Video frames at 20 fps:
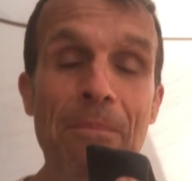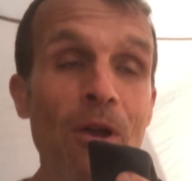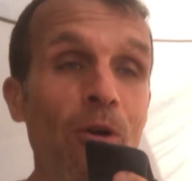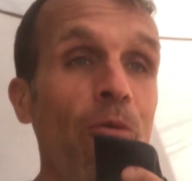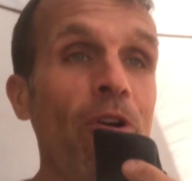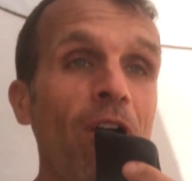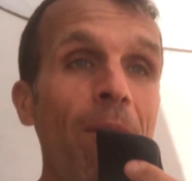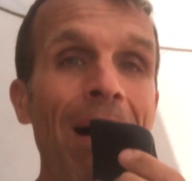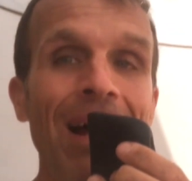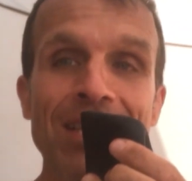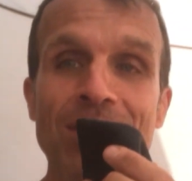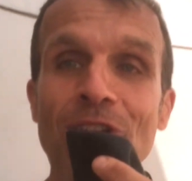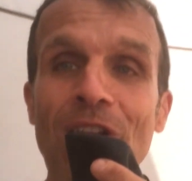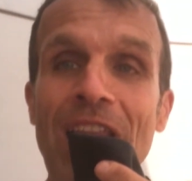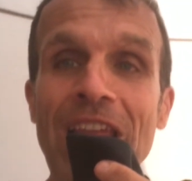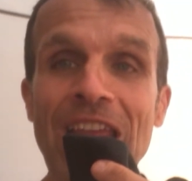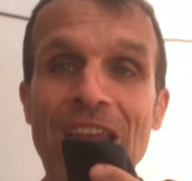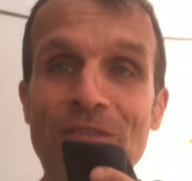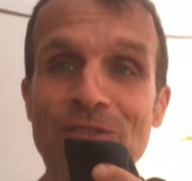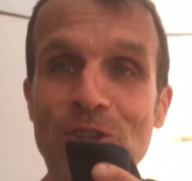We're about to
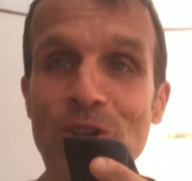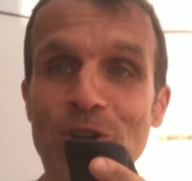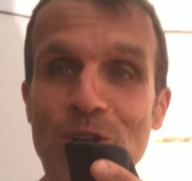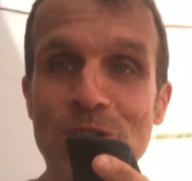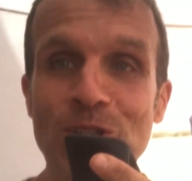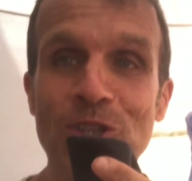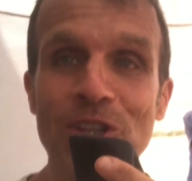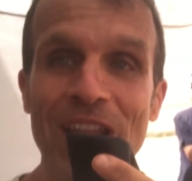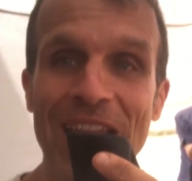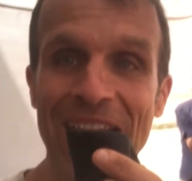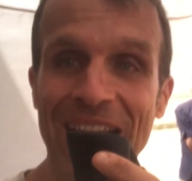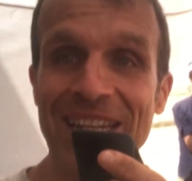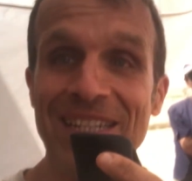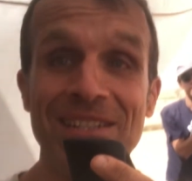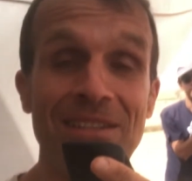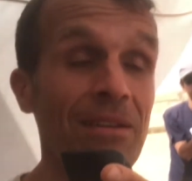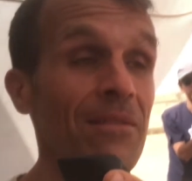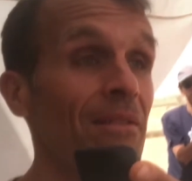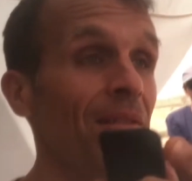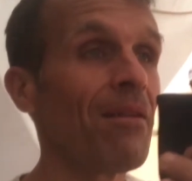leave to go to the
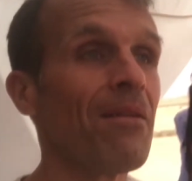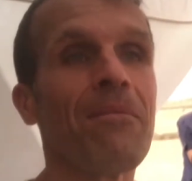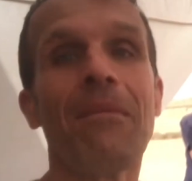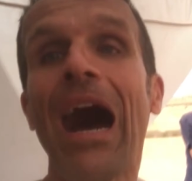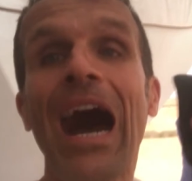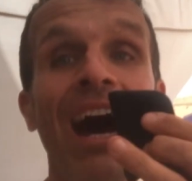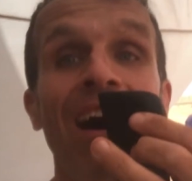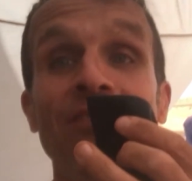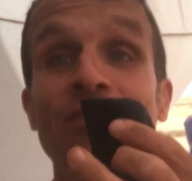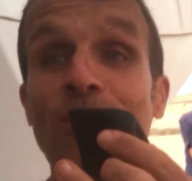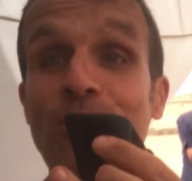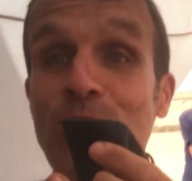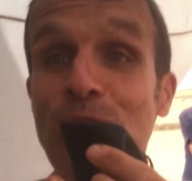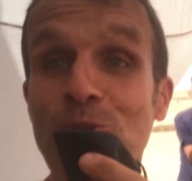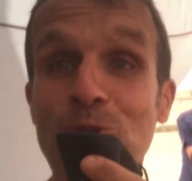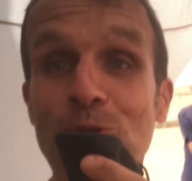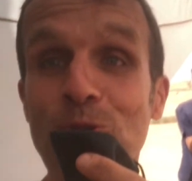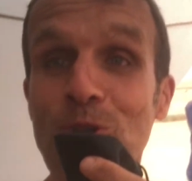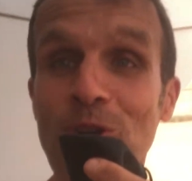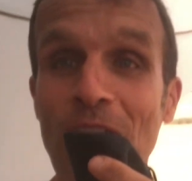next
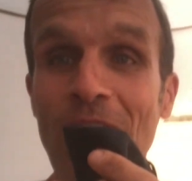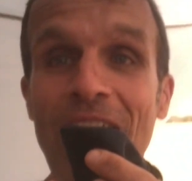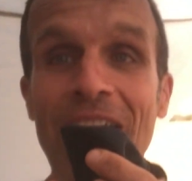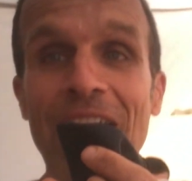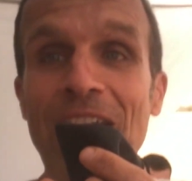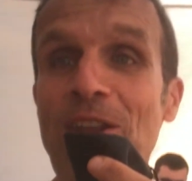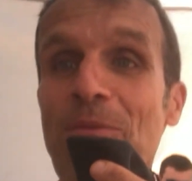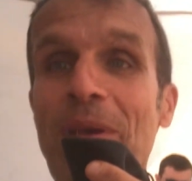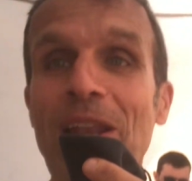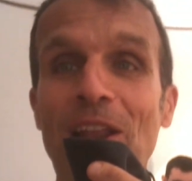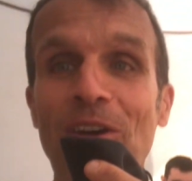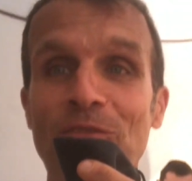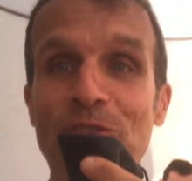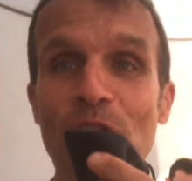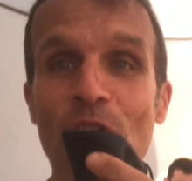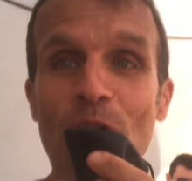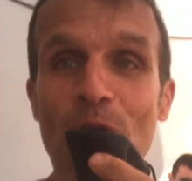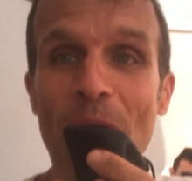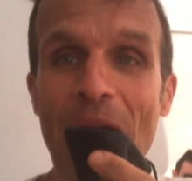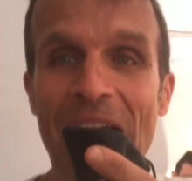aventure in the middle of
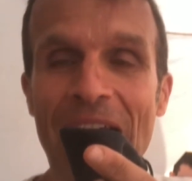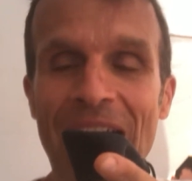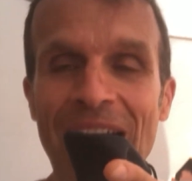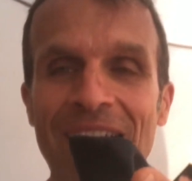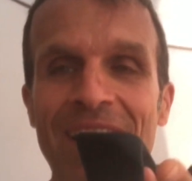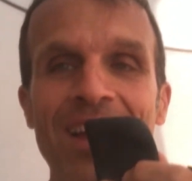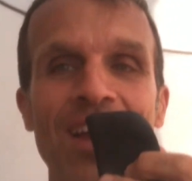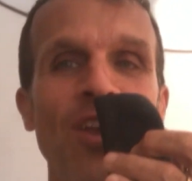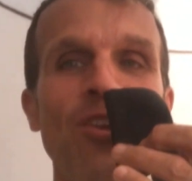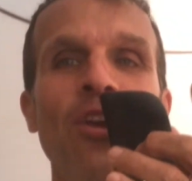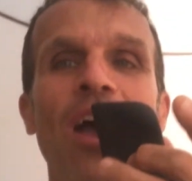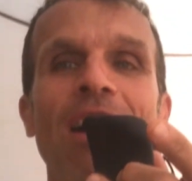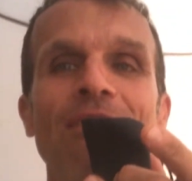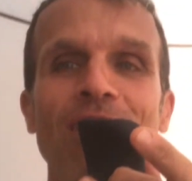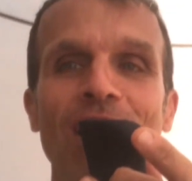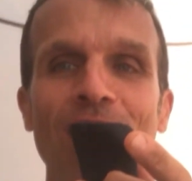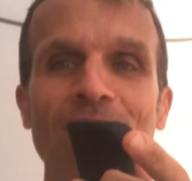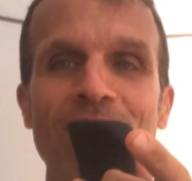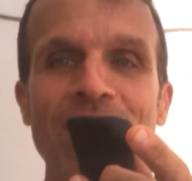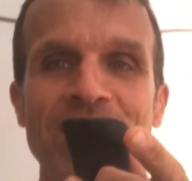nowhere. You have a
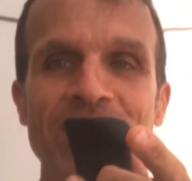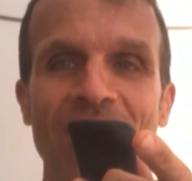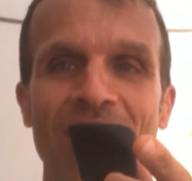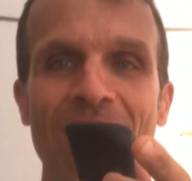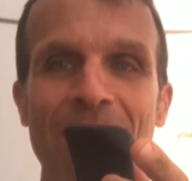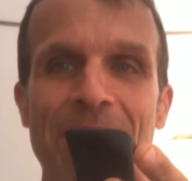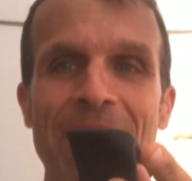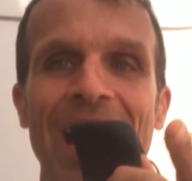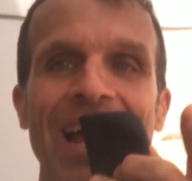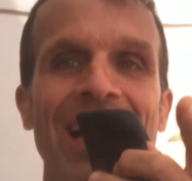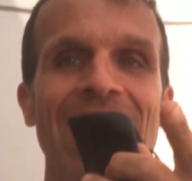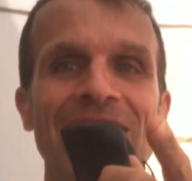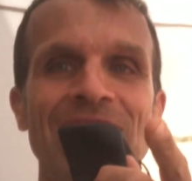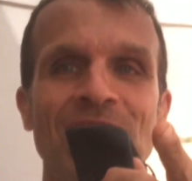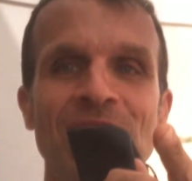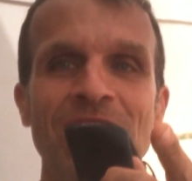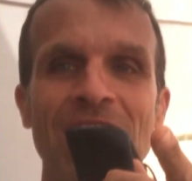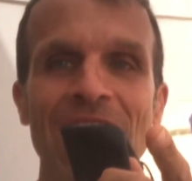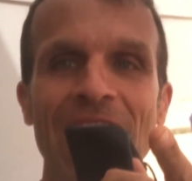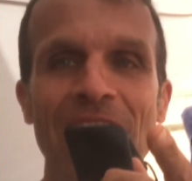lovely time, and I'll
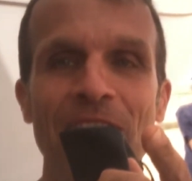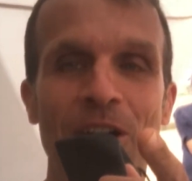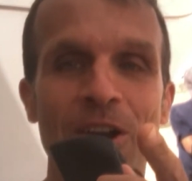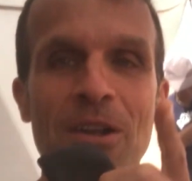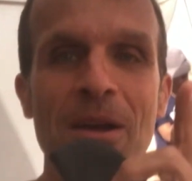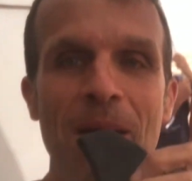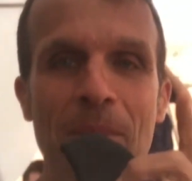see you later.